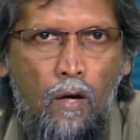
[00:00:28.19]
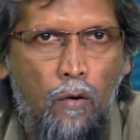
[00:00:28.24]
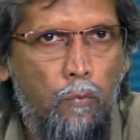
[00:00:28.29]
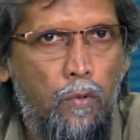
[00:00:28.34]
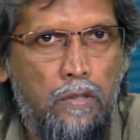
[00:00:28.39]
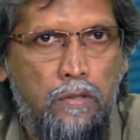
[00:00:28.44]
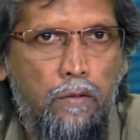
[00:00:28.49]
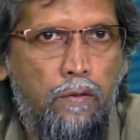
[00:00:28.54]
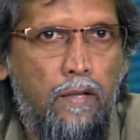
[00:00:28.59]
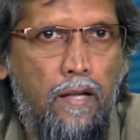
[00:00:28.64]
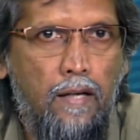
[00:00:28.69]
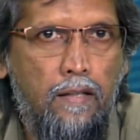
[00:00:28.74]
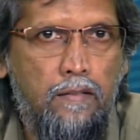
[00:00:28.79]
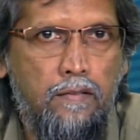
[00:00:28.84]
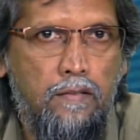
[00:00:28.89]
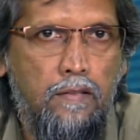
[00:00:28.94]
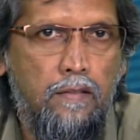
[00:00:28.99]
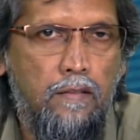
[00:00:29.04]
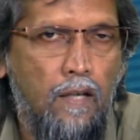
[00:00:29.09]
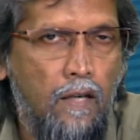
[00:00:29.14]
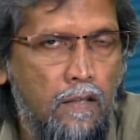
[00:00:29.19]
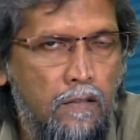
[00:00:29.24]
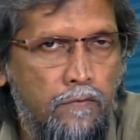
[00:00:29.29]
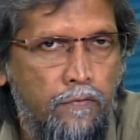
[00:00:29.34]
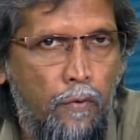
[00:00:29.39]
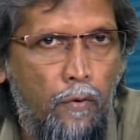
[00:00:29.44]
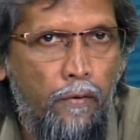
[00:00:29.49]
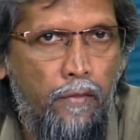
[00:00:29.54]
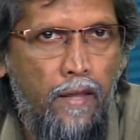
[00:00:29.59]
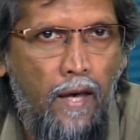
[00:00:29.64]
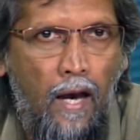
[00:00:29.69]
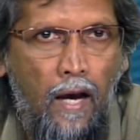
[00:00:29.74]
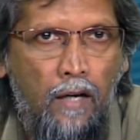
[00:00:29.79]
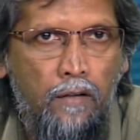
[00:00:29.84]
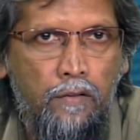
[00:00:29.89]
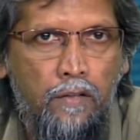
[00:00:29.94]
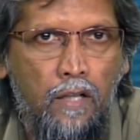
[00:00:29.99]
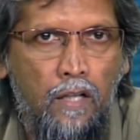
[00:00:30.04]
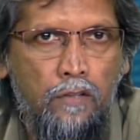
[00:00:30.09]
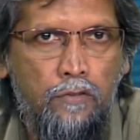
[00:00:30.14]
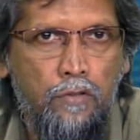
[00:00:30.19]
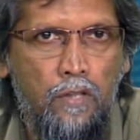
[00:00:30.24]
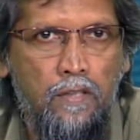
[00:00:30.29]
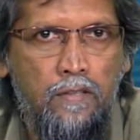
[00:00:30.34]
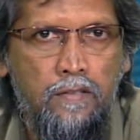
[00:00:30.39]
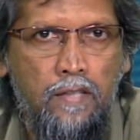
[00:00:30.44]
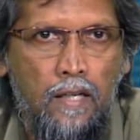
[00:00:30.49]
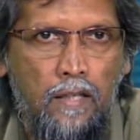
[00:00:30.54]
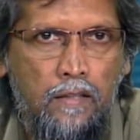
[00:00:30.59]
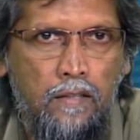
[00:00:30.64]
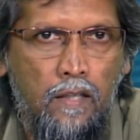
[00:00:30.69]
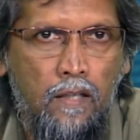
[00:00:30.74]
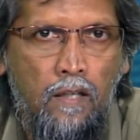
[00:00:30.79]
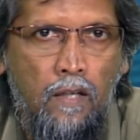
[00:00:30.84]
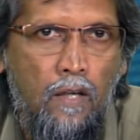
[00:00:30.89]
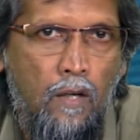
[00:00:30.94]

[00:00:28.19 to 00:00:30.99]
what you'd like to see done for the agricultural sector.